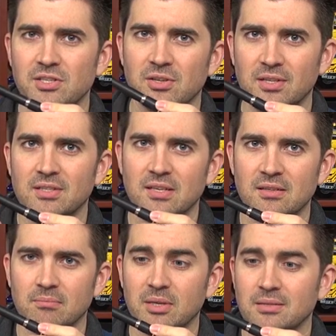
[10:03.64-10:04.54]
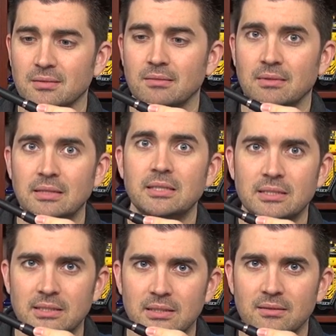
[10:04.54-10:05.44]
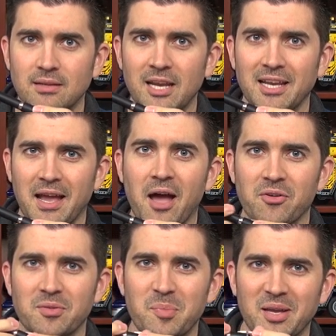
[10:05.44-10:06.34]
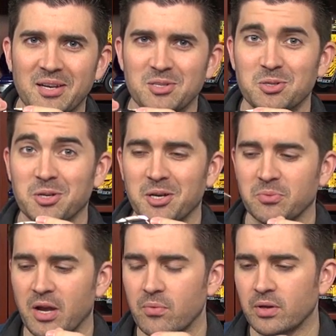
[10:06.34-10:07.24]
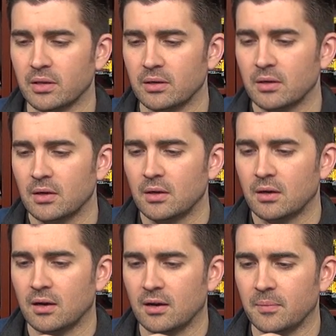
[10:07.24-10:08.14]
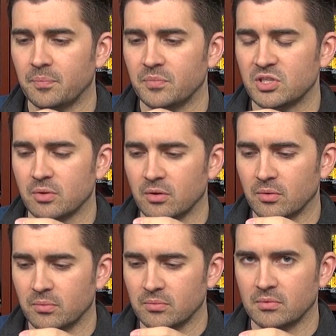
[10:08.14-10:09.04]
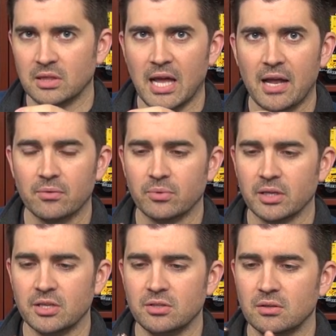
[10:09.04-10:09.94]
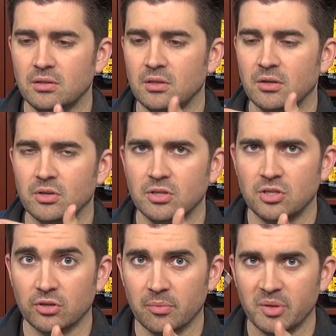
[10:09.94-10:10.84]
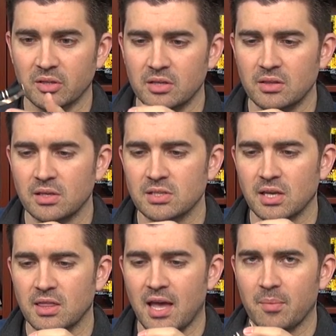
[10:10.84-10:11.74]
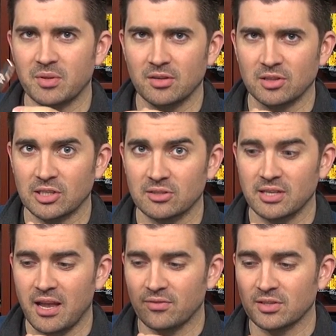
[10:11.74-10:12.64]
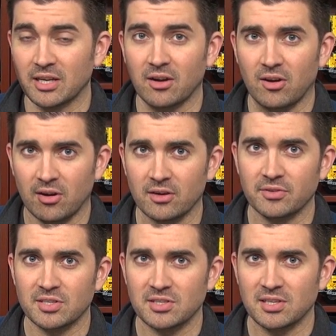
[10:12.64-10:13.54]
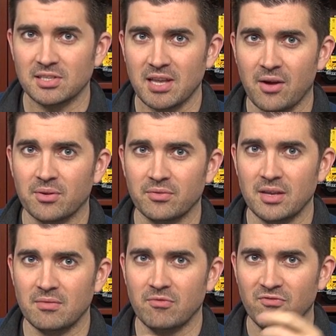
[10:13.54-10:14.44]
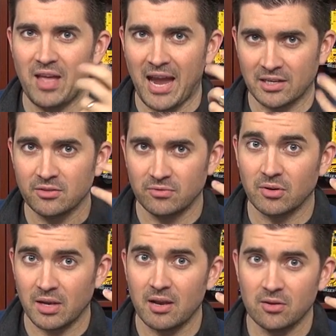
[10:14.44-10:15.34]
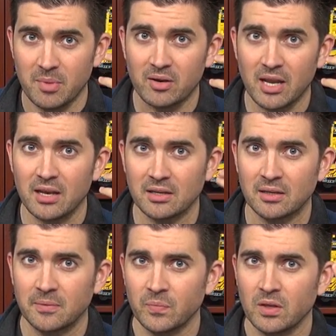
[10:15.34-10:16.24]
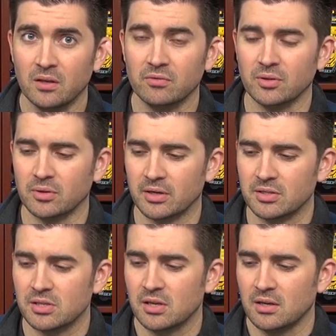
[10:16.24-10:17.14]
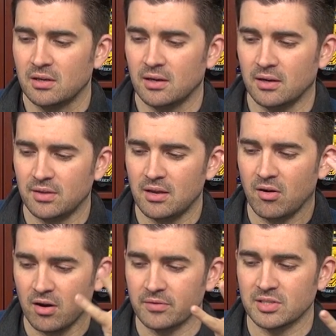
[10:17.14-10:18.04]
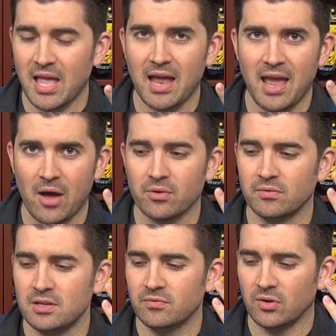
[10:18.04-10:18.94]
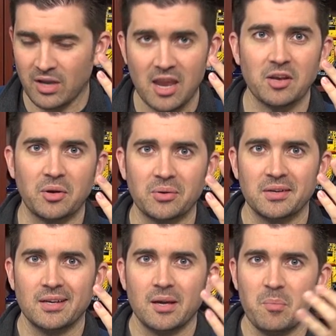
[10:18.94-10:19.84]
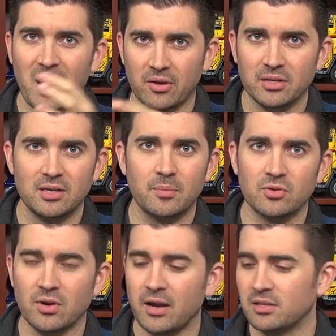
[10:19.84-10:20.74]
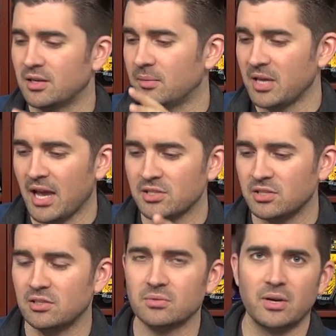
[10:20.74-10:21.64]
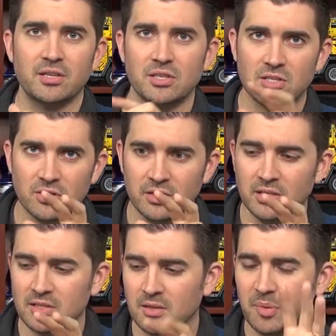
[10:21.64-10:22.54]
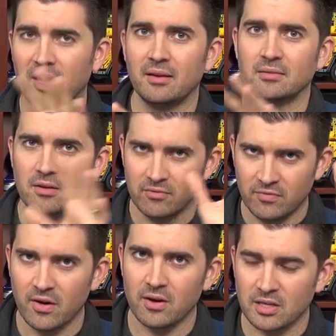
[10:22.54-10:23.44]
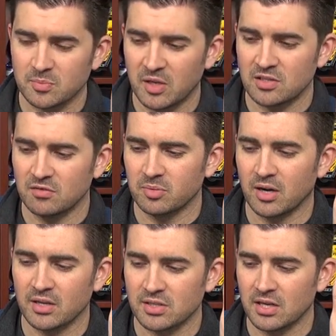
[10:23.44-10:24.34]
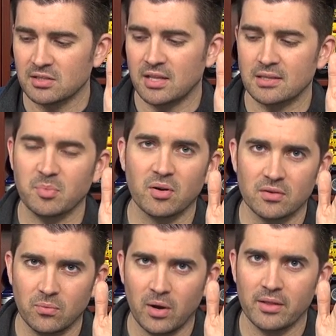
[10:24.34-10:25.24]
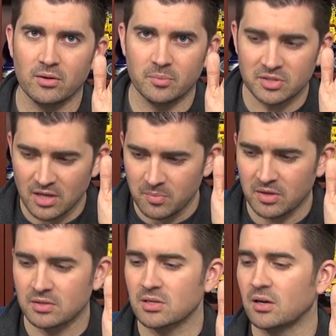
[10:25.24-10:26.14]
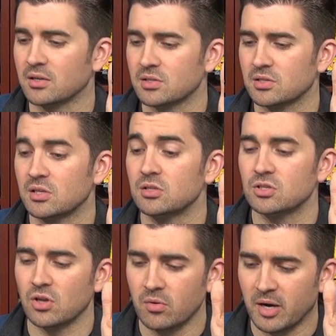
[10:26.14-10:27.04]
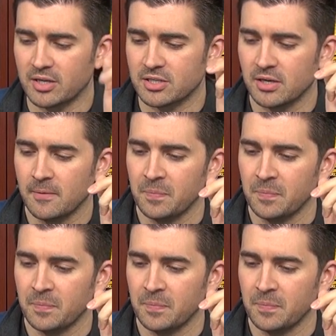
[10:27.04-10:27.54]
so that it doesn't basically leach ink out of the pen as you're trying to write with it. Um, so a lot of really you know good durability and things like that, but they literally have to like harvest this out of a active volcano, Mount Etna in Florence. Uh, they harvest that out of the volcano, pound it up, grind it up, cast it into resin, turn it into the pen. Very expensive process. That's part of why the Homo sapiens costs so much.